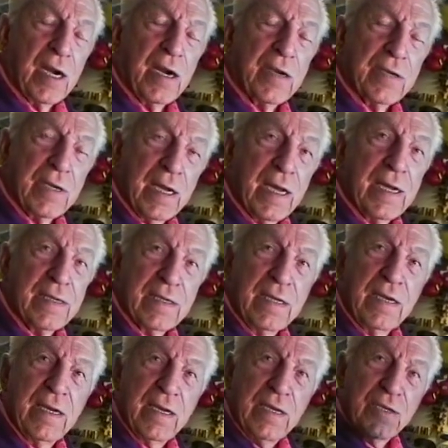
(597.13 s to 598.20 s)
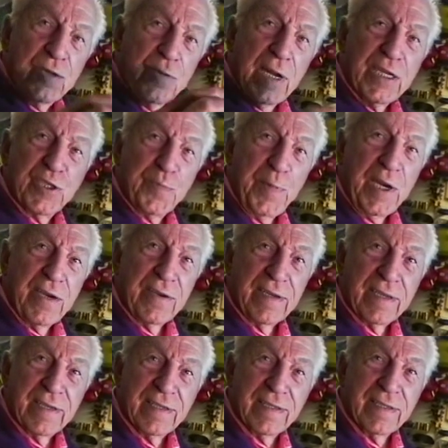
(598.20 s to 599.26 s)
are not transparent.